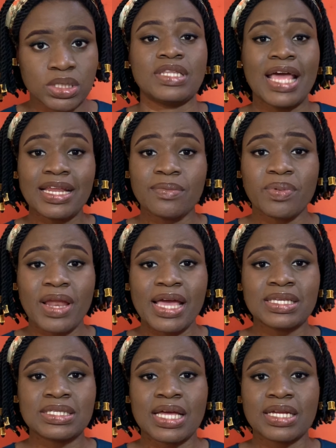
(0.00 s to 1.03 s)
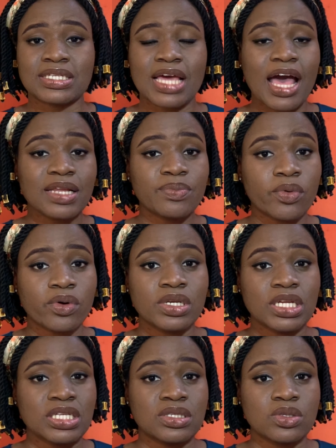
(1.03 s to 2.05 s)
That implies that heartburn
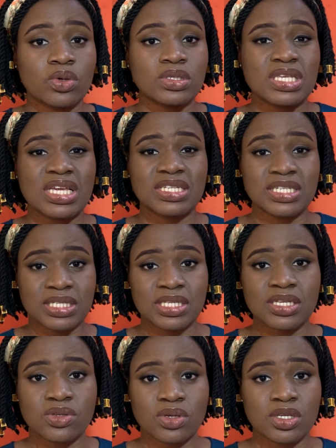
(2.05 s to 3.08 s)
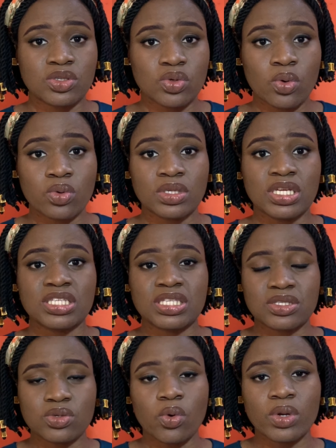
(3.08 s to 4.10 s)
is not a disease on its own, it is
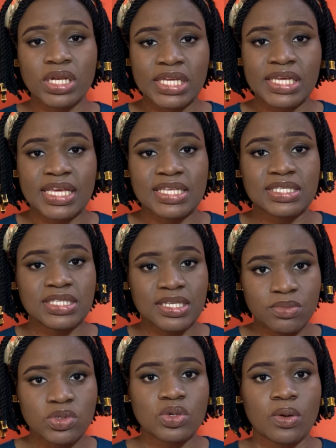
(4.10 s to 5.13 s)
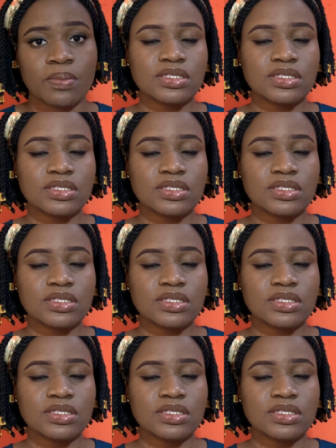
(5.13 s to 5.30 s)
only a symptom.